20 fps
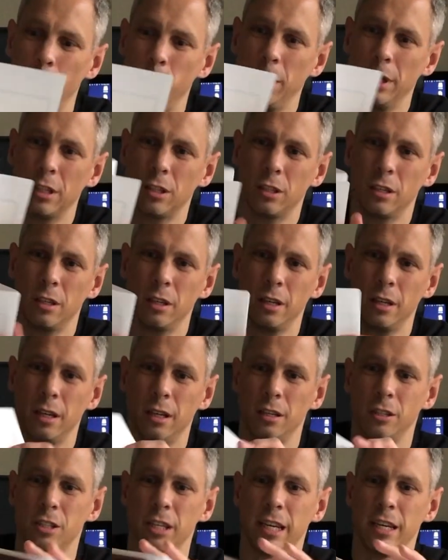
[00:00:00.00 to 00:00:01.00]
mentioned
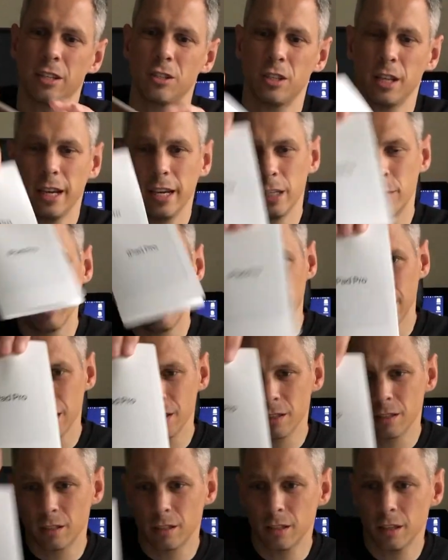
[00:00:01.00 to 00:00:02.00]
centre stage, but it
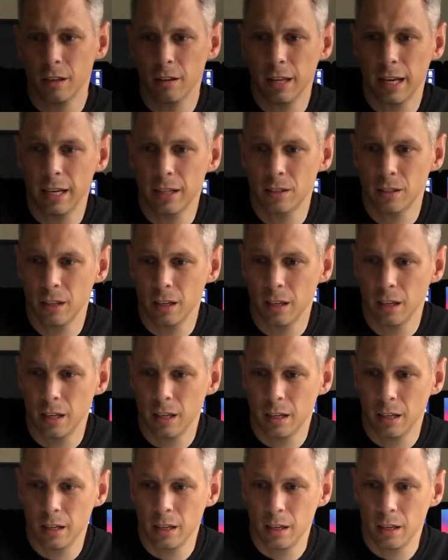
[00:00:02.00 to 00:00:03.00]
doesn't, so that's
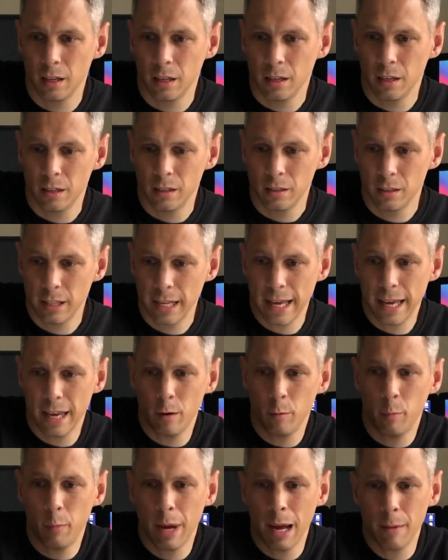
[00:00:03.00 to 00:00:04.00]
a standard
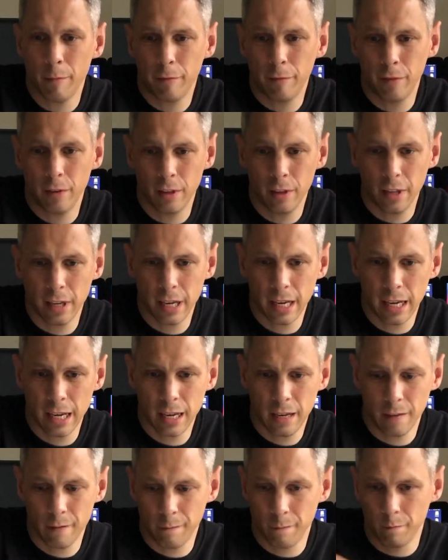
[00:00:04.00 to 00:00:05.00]
pamphlet there,
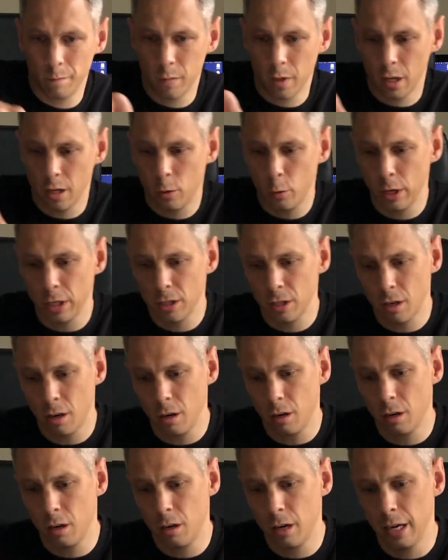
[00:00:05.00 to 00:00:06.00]
a quick start
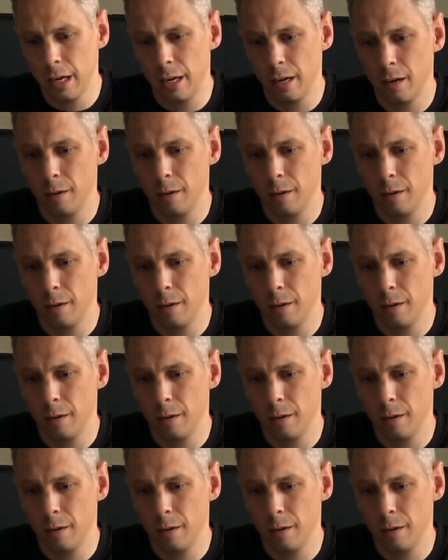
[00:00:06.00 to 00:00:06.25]
guide,